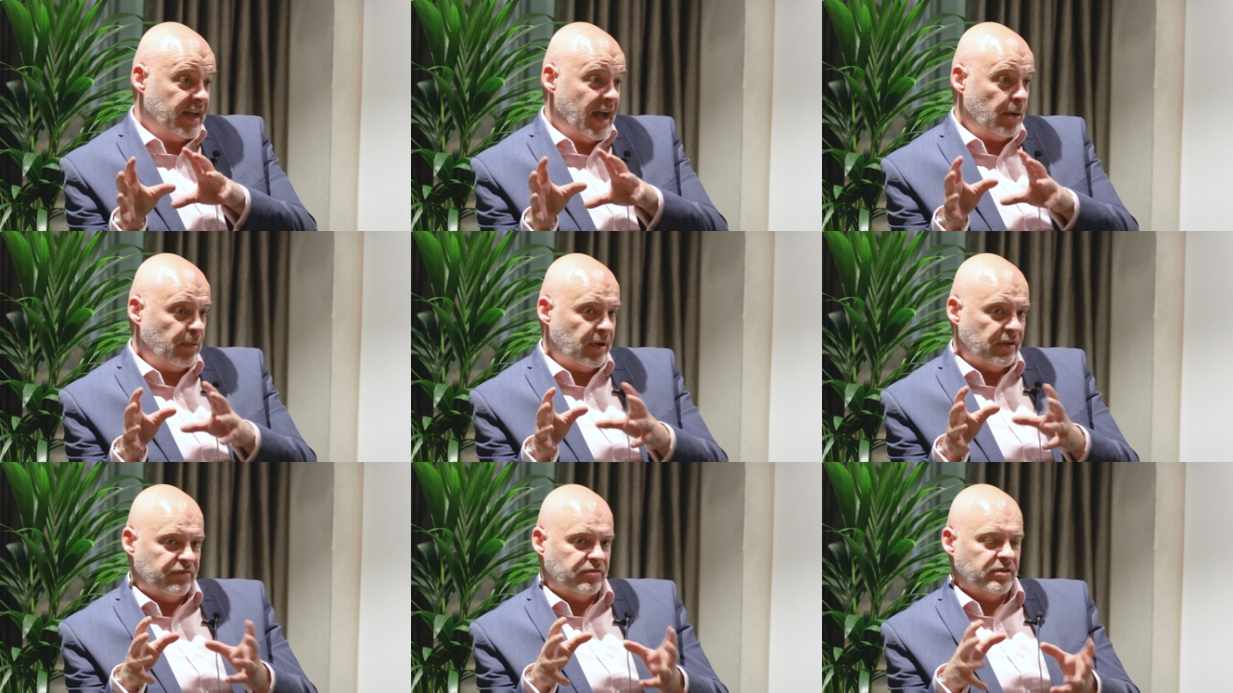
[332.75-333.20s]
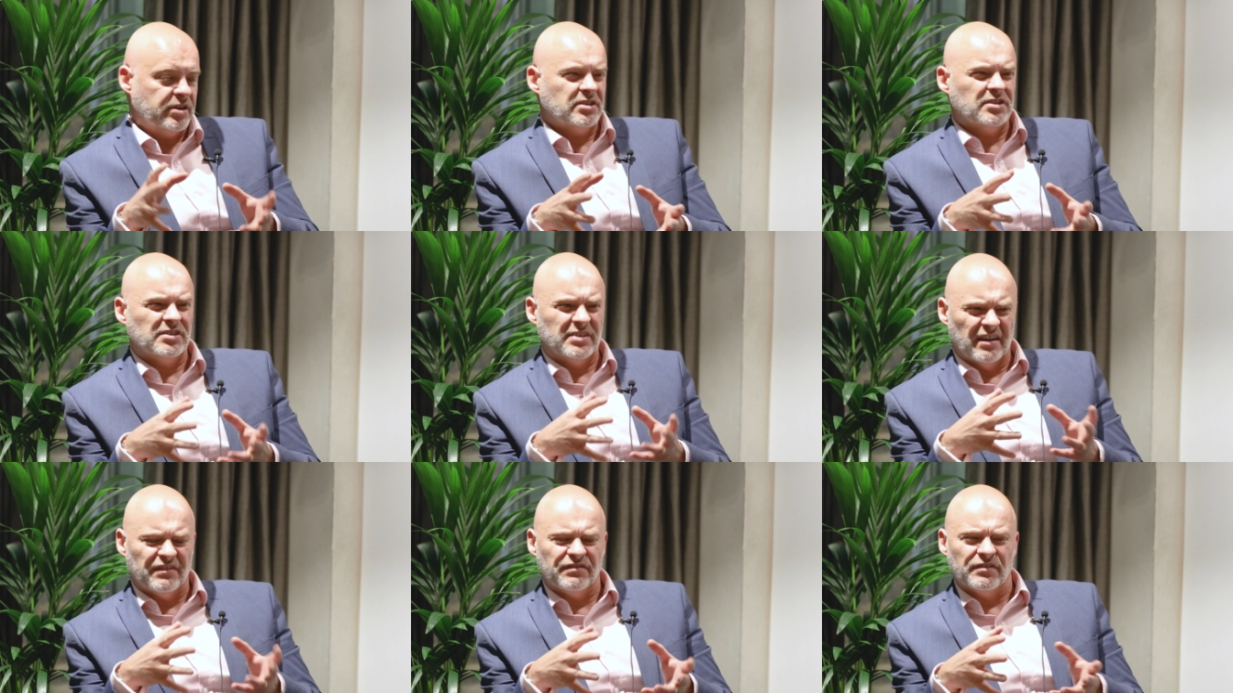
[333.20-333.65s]
However,
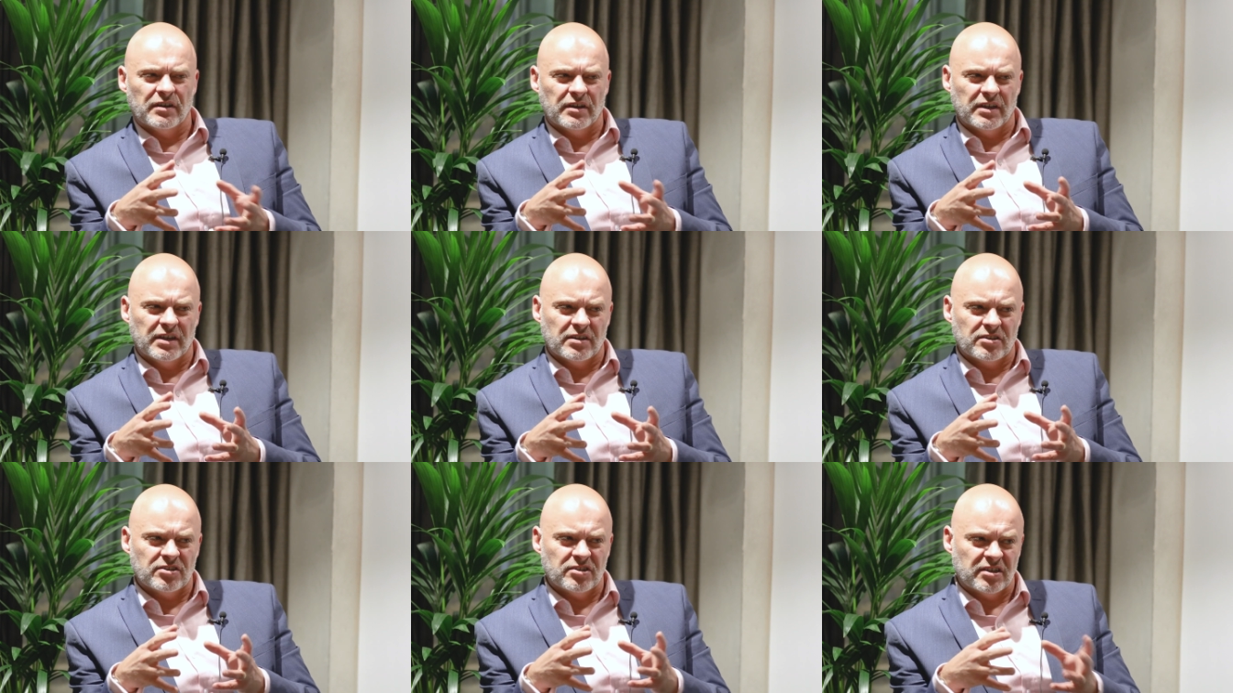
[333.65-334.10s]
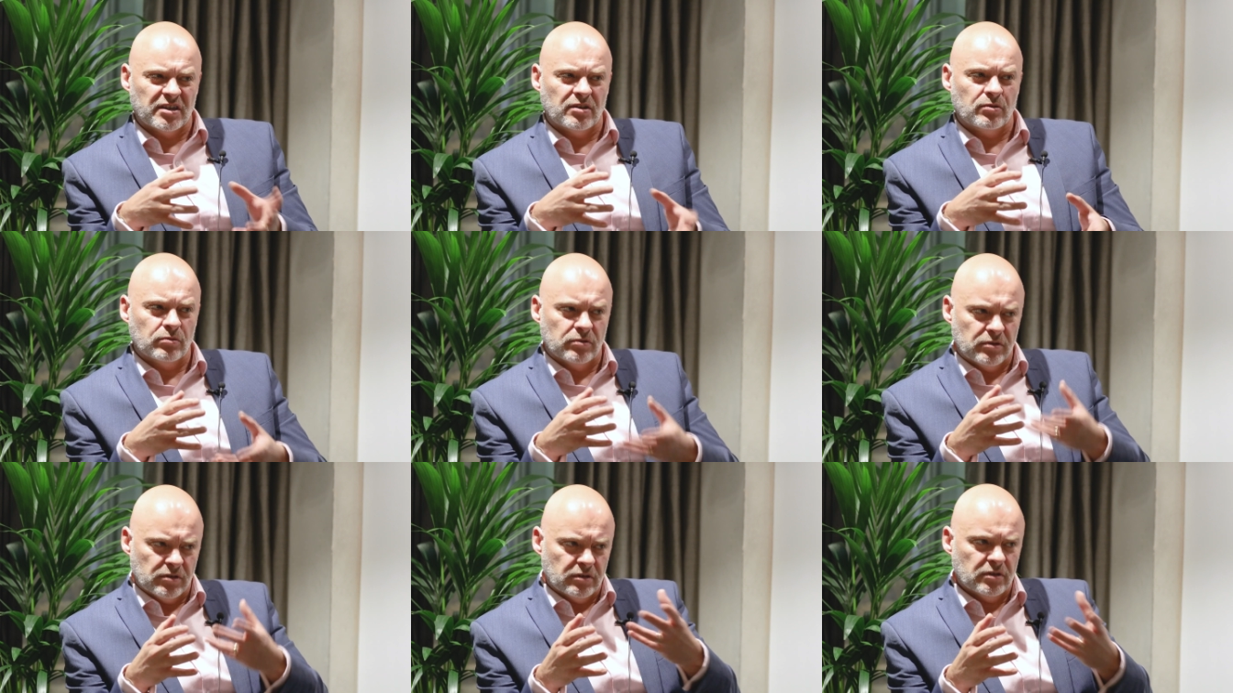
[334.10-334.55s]
it's definitely a
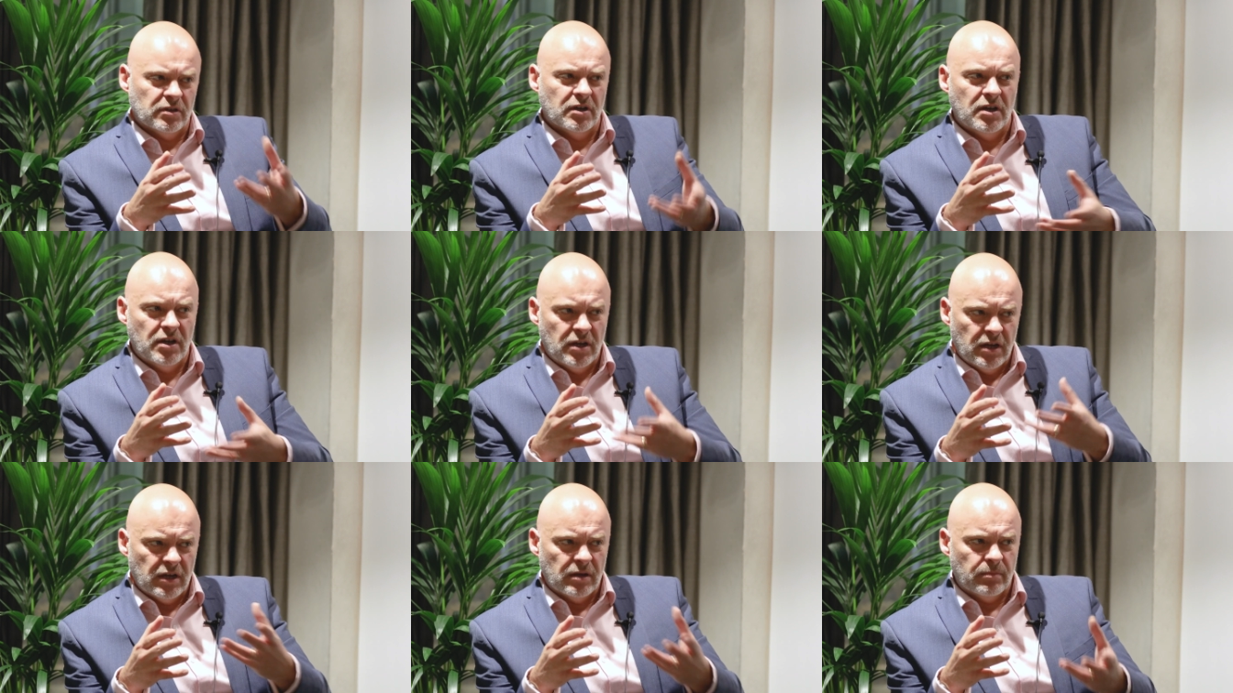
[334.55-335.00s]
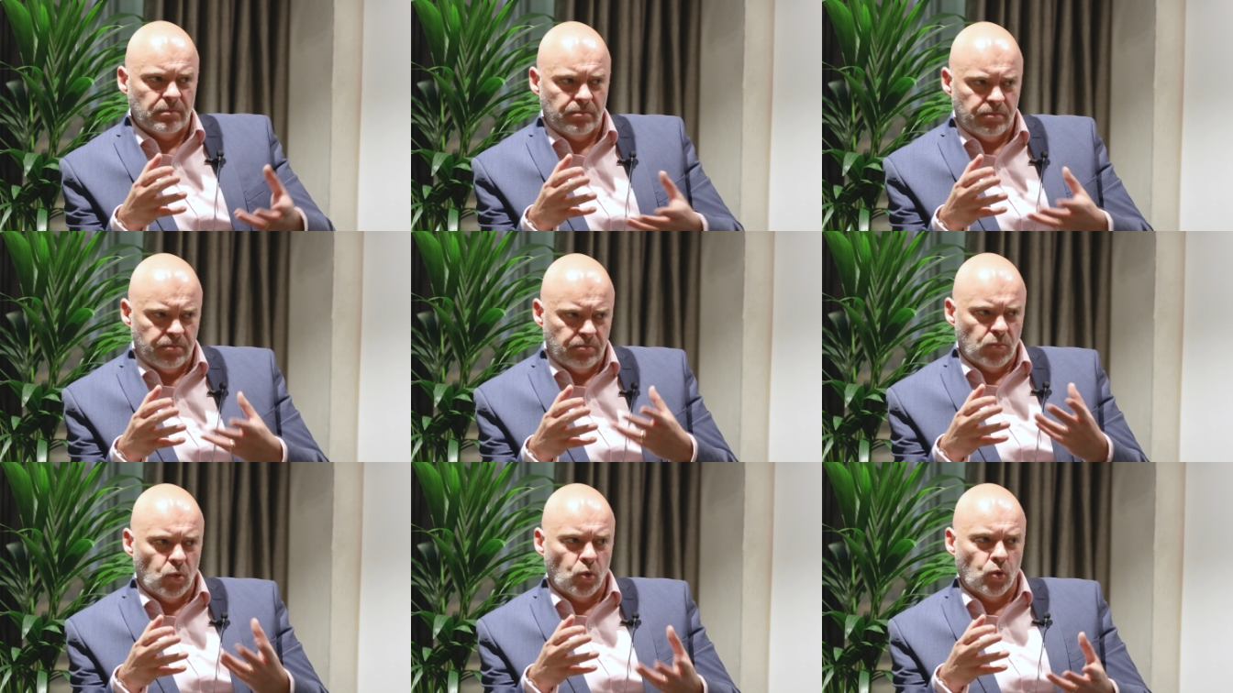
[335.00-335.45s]
skill that
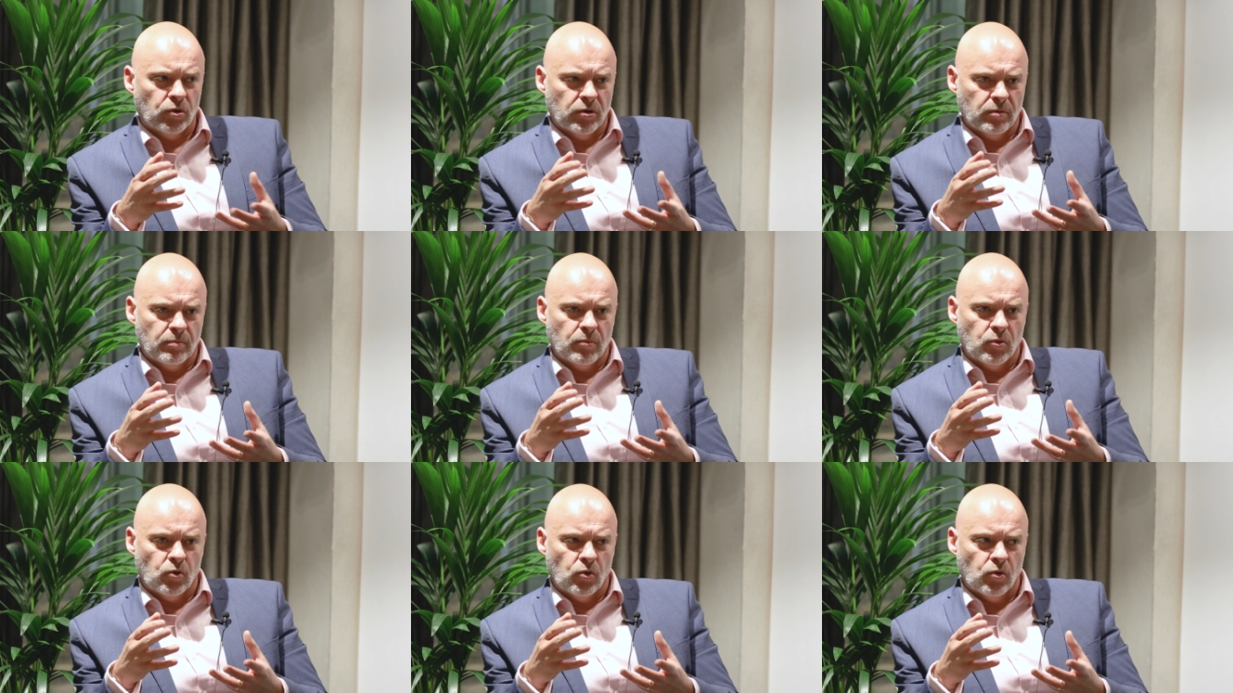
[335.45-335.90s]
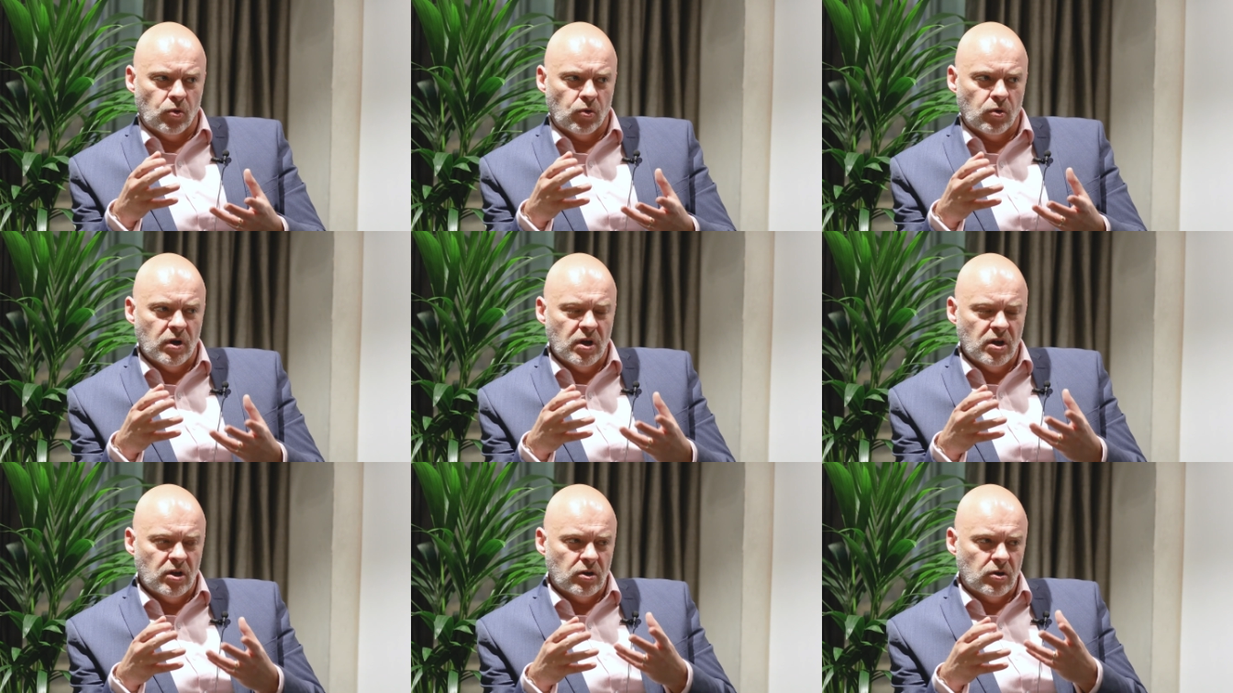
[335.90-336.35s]
more and
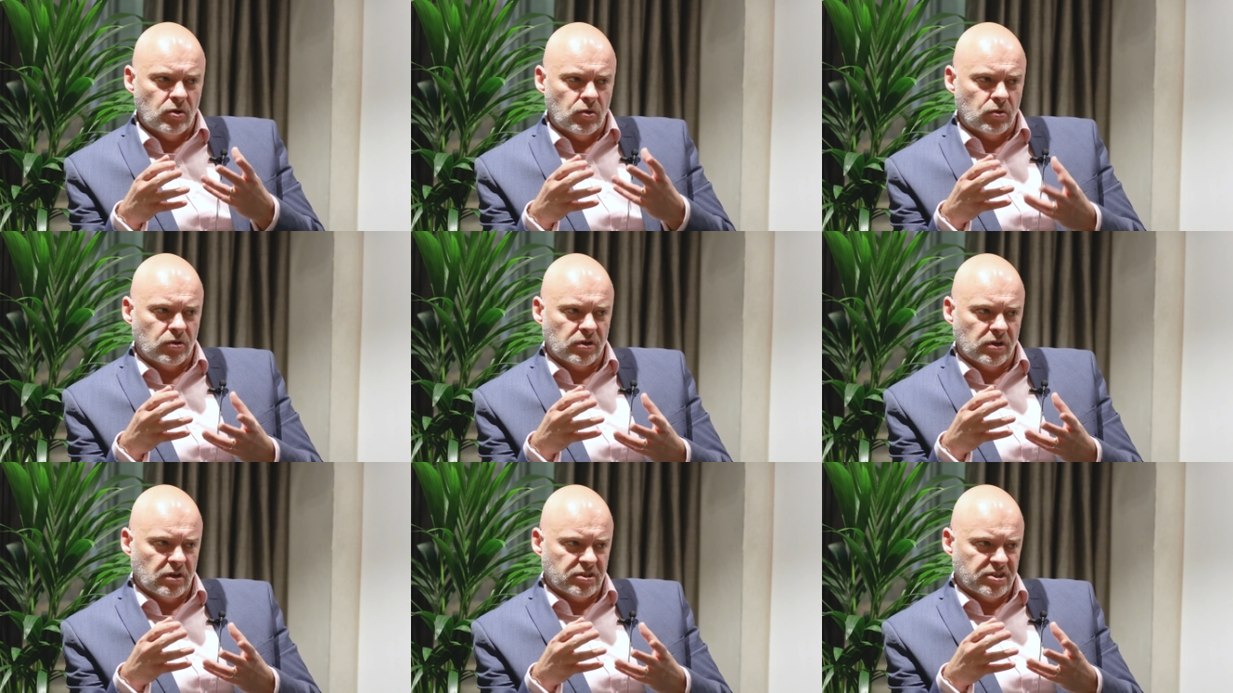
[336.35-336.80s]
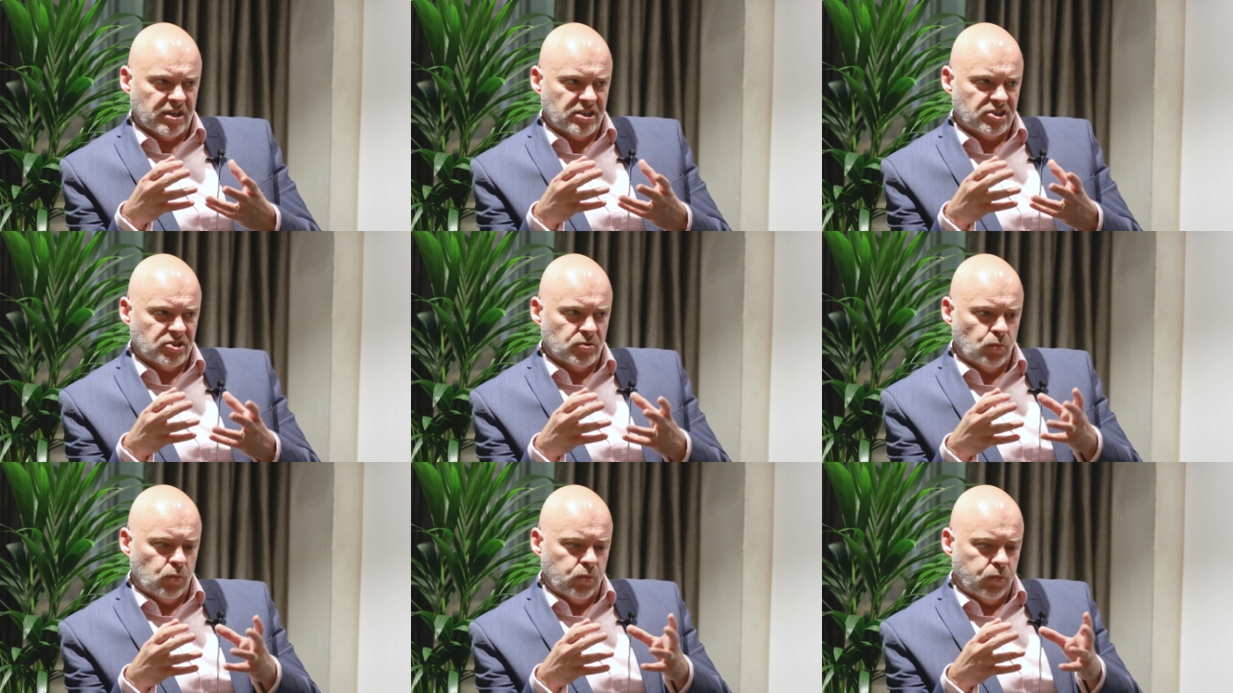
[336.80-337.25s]
more
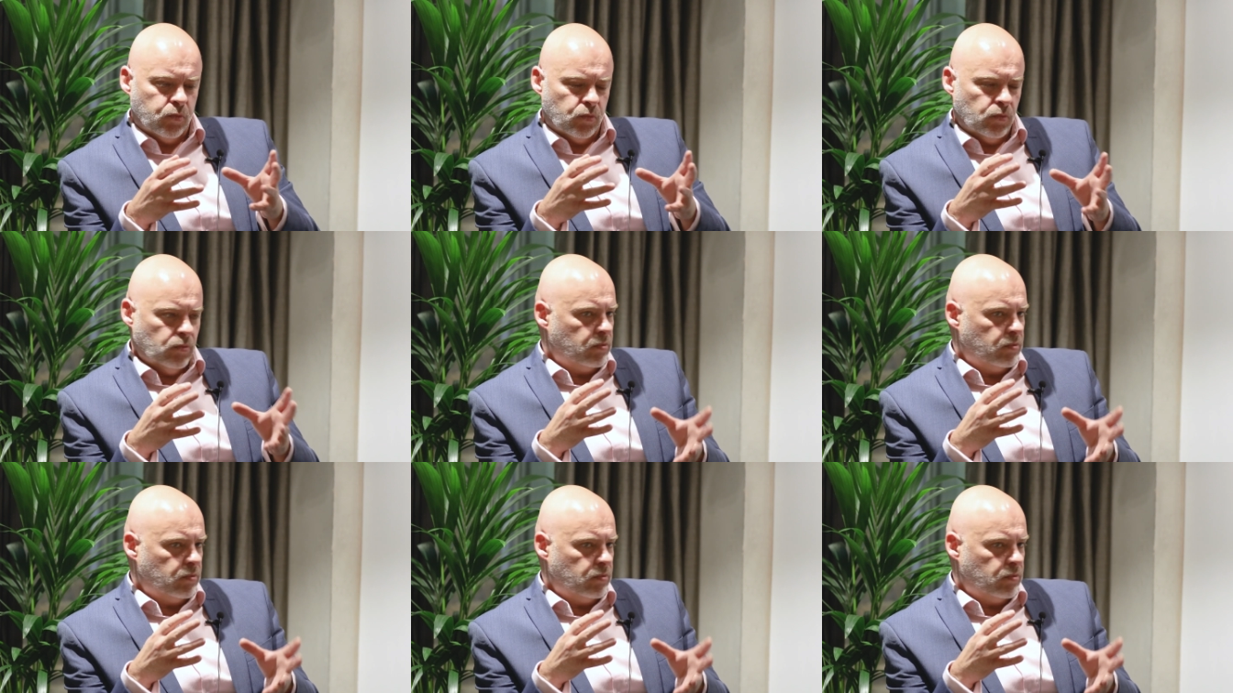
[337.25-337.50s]
organisations